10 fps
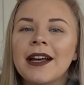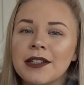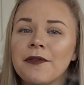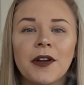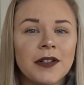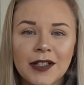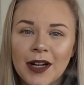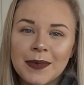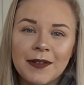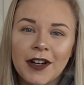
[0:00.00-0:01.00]
so if those are the
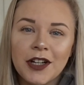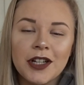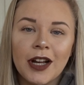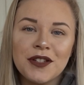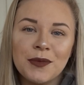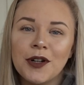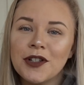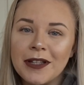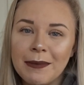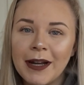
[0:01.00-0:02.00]
types of videos you like to
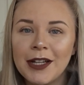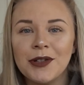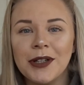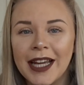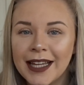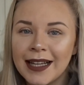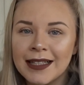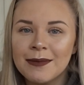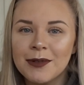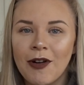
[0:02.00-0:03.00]
watch, then make sure you hit that
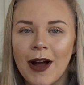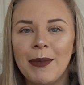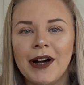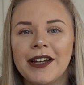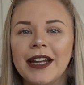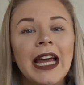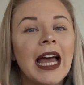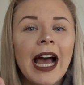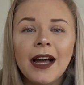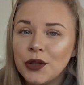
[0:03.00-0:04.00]
subscribe button
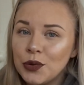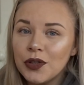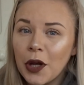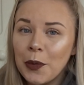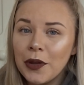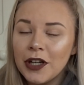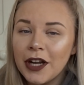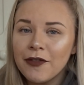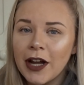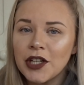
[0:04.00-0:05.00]
and also put the
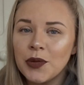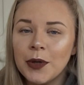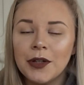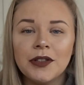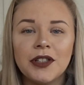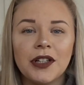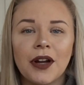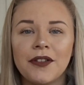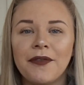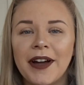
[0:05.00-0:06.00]
notification bell on so
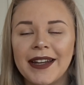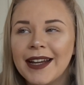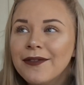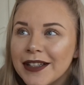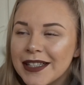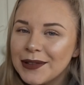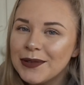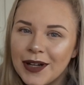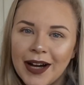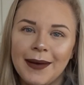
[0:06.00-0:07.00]
you're notified every
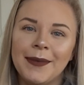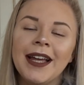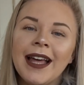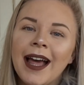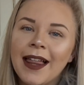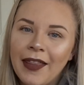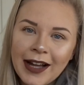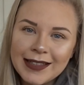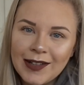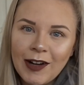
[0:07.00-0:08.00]
single time
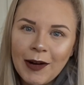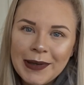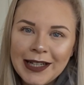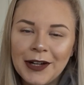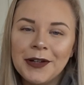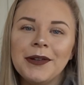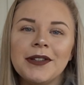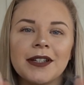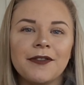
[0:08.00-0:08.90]
that I upload.